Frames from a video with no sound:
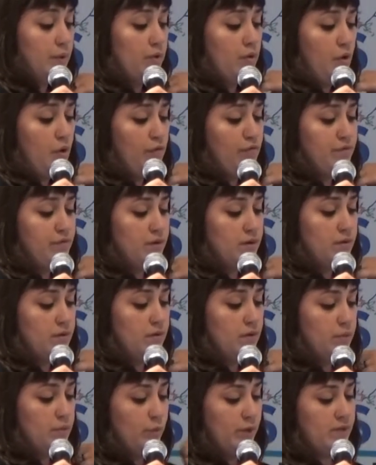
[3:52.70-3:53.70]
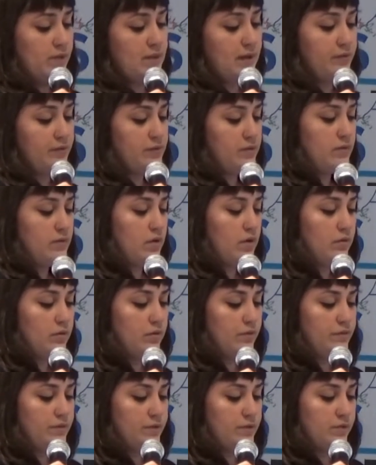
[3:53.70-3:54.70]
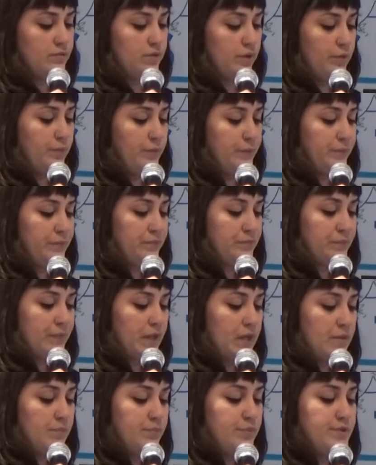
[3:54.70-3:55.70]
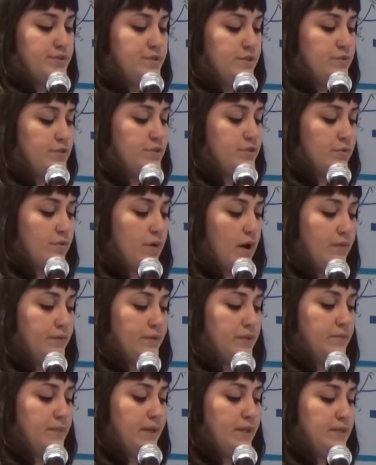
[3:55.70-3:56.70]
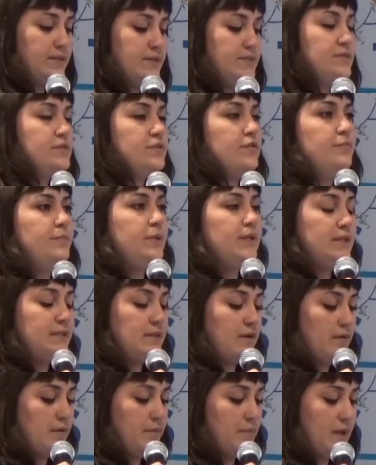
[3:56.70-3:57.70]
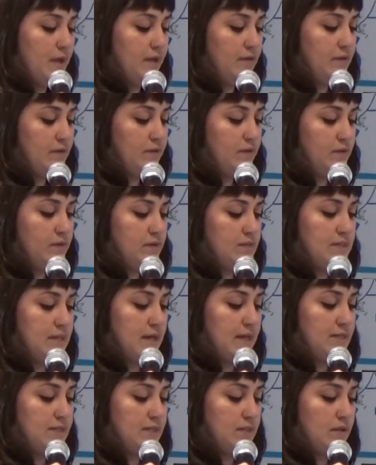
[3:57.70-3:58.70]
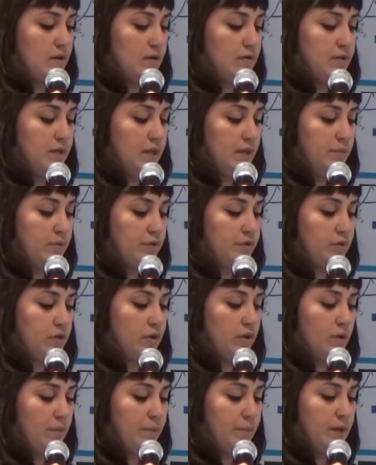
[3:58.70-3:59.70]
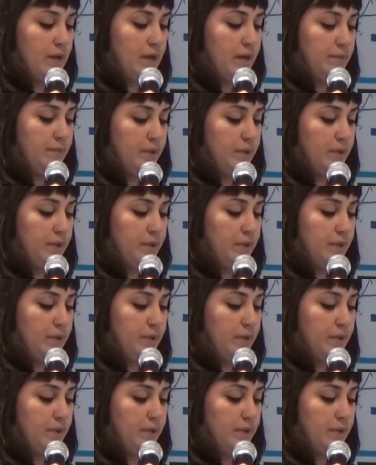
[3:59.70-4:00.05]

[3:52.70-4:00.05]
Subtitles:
over 1,000 all over the globe. Brazil is surrounded by dozens of military bases set in our neighbors Colombia and